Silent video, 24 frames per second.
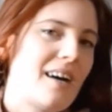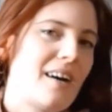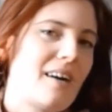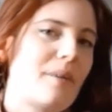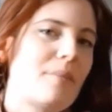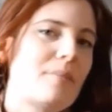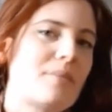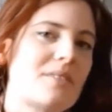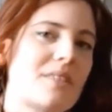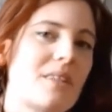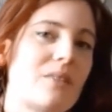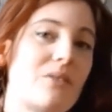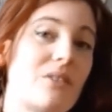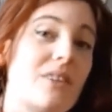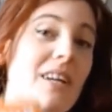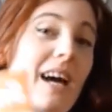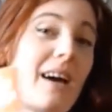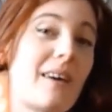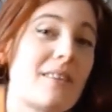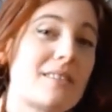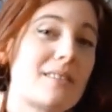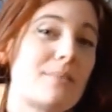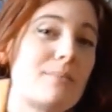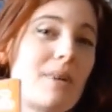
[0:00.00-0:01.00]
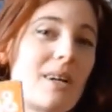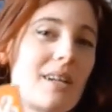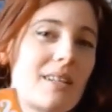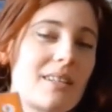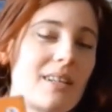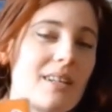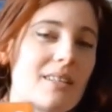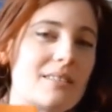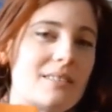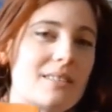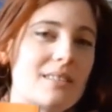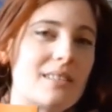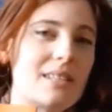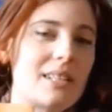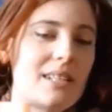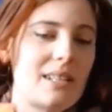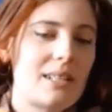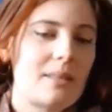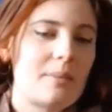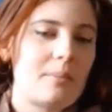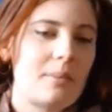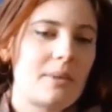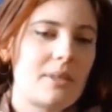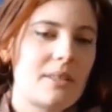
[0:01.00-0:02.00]
So for now it's in my custody
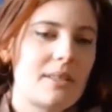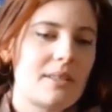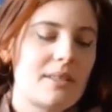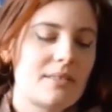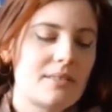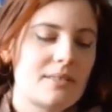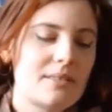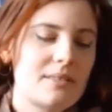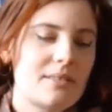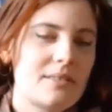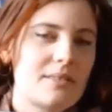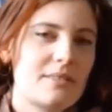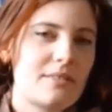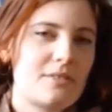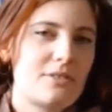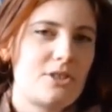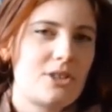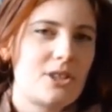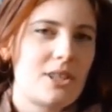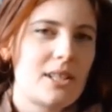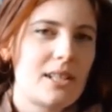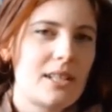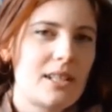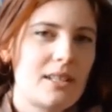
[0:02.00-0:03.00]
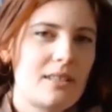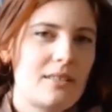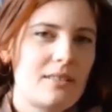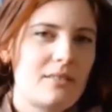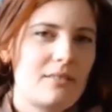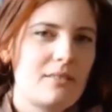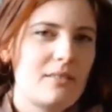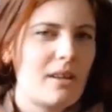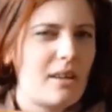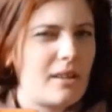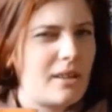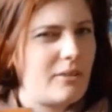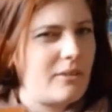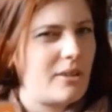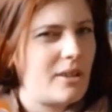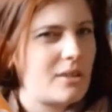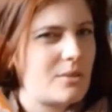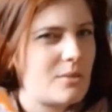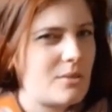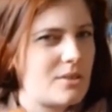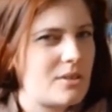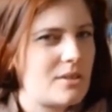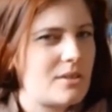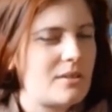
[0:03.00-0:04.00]
because she kind of knows
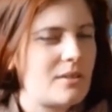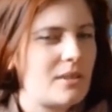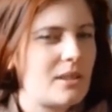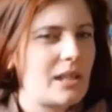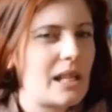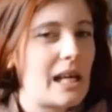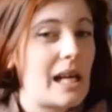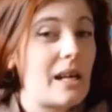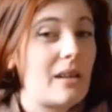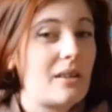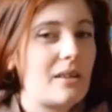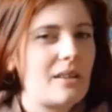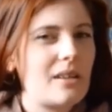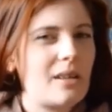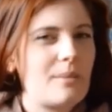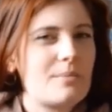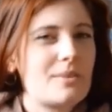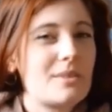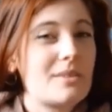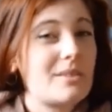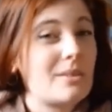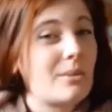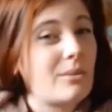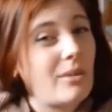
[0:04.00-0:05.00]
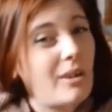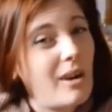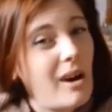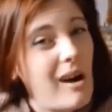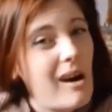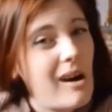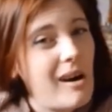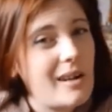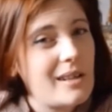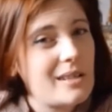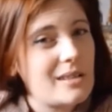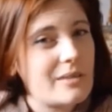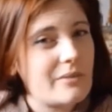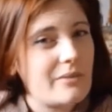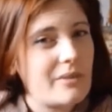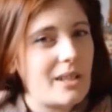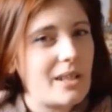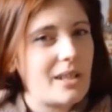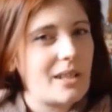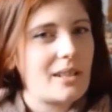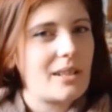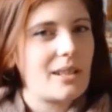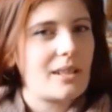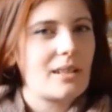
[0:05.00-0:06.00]
what she's doing now and I'm still kind of
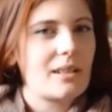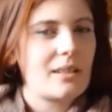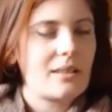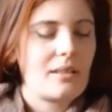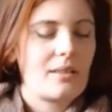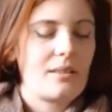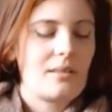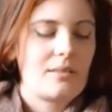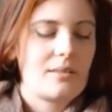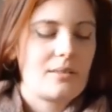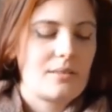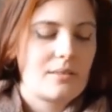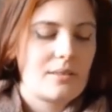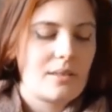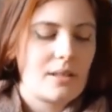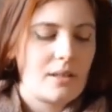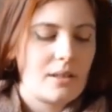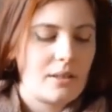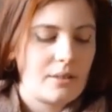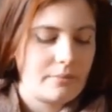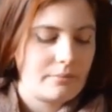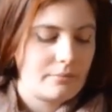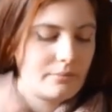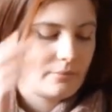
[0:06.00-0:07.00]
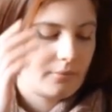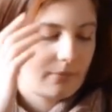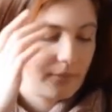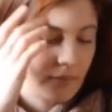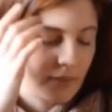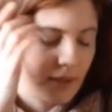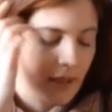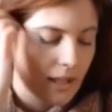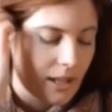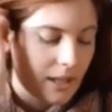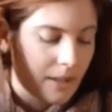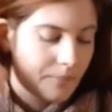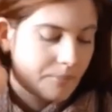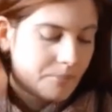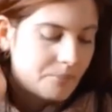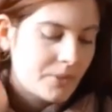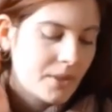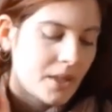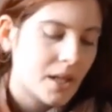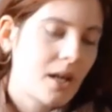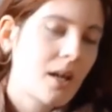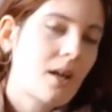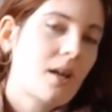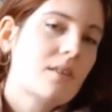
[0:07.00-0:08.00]
learning. So yeah.
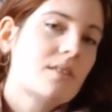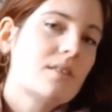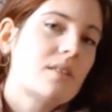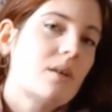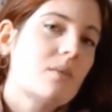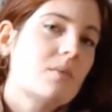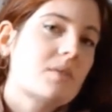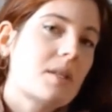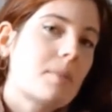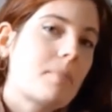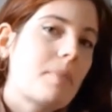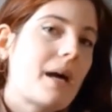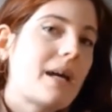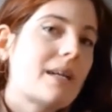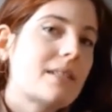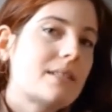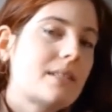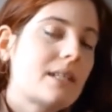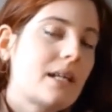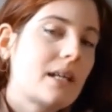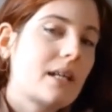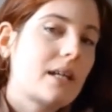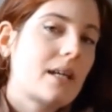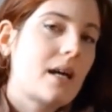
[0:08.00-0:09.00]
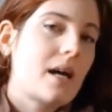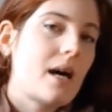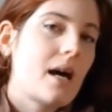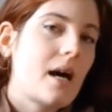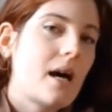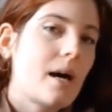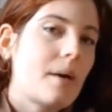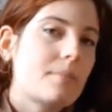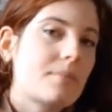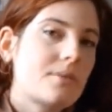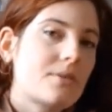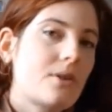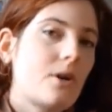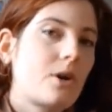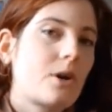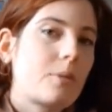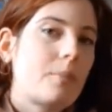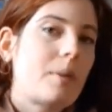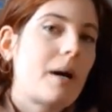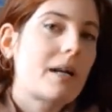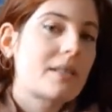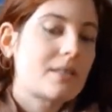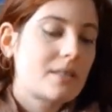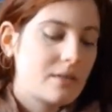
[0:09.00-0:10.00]
So it was the basic sock
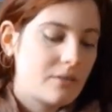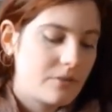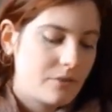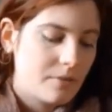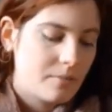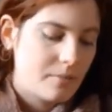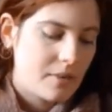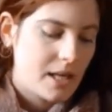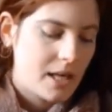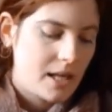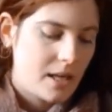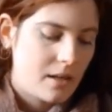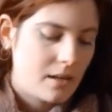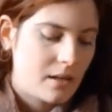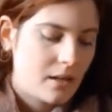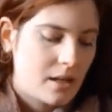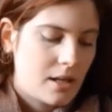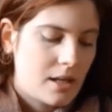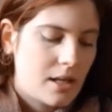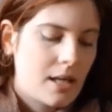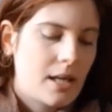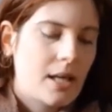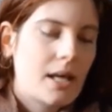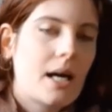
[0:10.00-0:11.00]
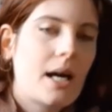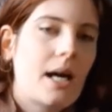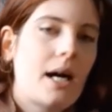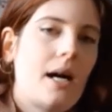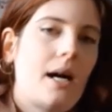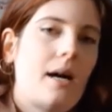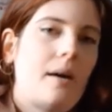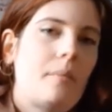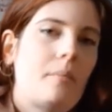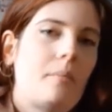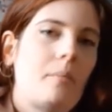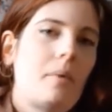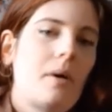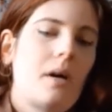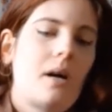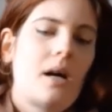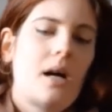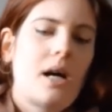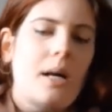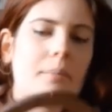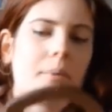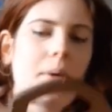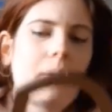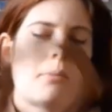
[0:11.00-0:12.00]
pattern from there, but I
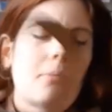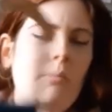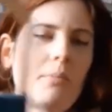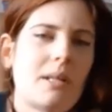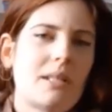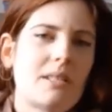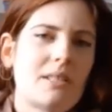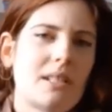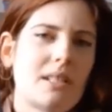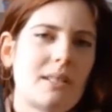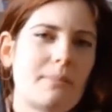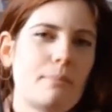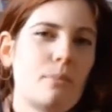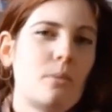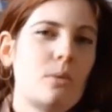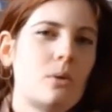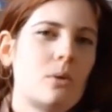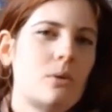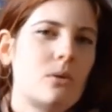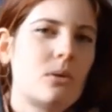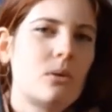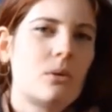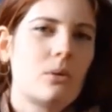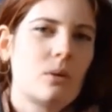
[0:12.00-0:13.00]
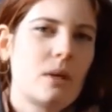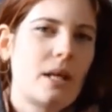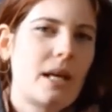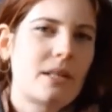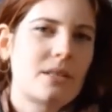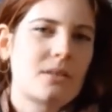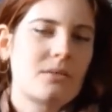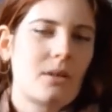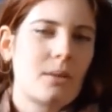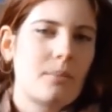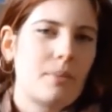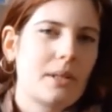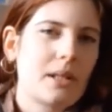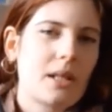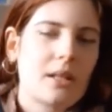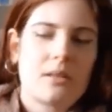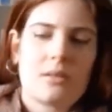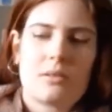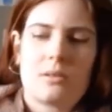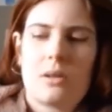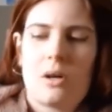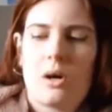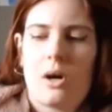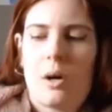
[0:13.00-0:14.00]
probably did more or less ribbing at the
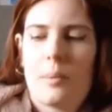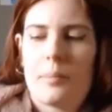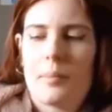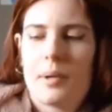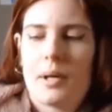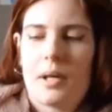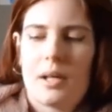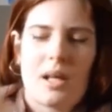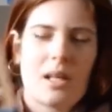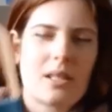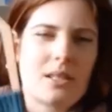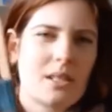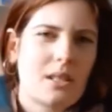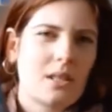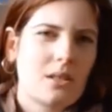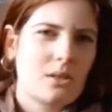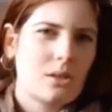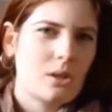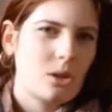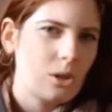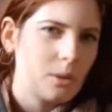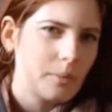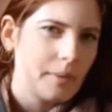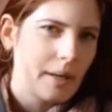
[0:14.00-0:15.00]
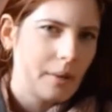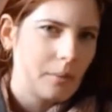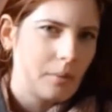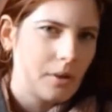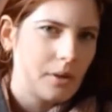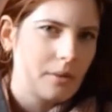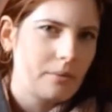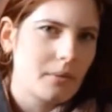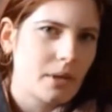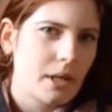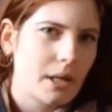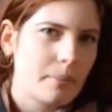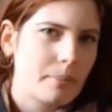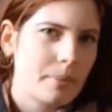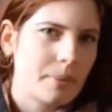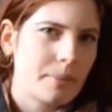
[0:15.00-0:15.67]
top, and I did a 2x1 rib.